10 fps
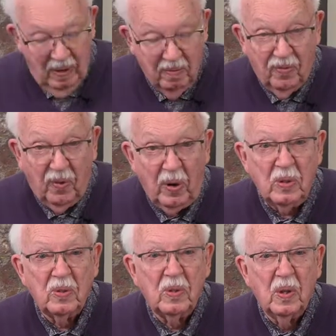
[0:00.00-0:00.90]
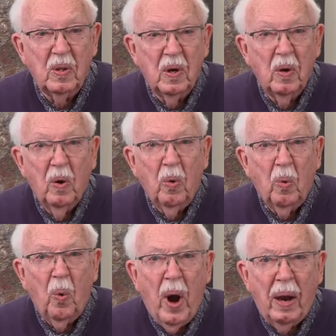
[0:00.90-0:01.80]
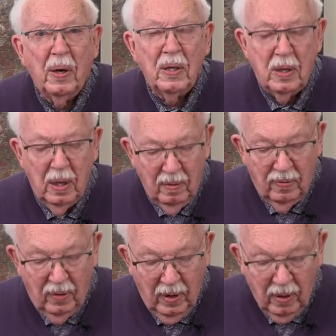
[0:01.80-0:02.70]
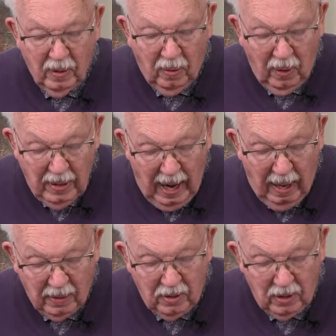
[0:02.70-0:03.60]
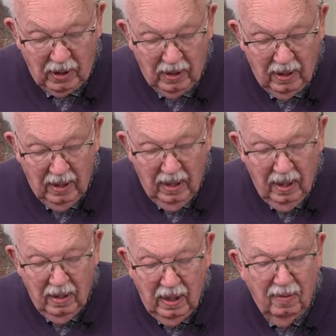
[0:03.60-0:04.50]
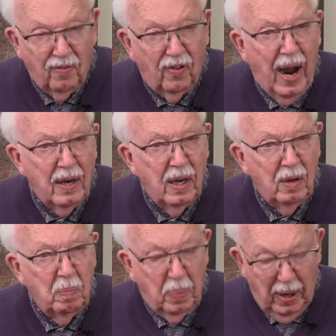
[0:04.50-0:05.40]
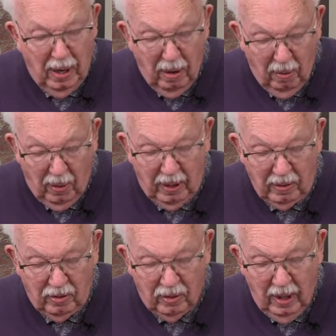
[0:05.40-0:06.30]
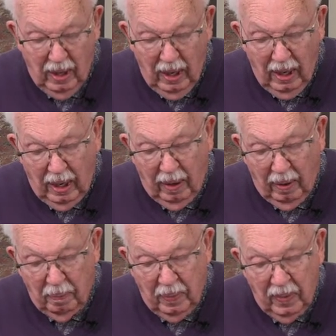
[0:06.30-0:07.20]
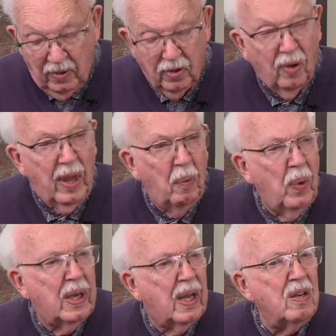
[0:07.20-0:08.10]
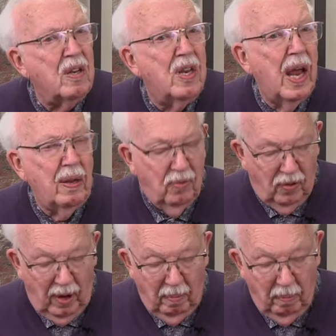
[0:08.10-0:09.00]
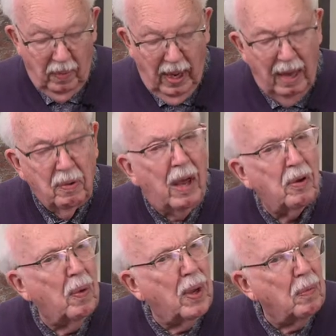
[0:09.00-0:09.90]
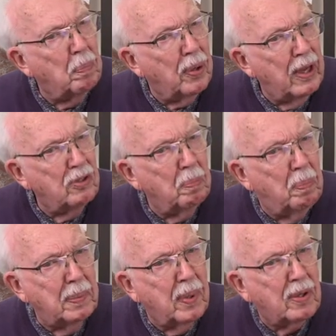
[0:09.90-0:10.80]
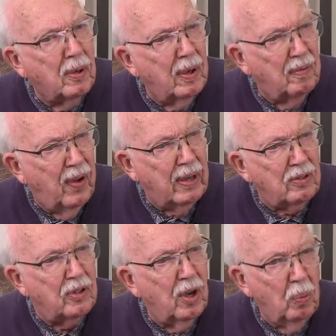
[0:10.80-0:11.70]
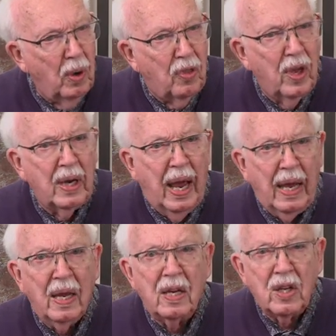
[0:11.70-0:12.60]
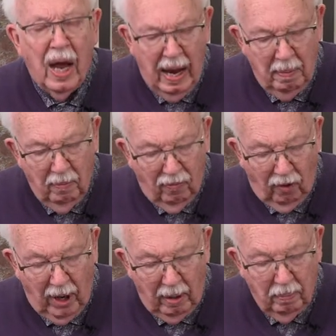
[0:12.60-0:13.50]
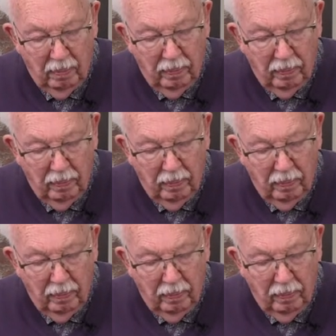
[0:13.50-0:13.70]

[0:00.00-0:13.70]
First, relative chronology, dividing periods so that we can date them and that we can place biblical events within a time frame.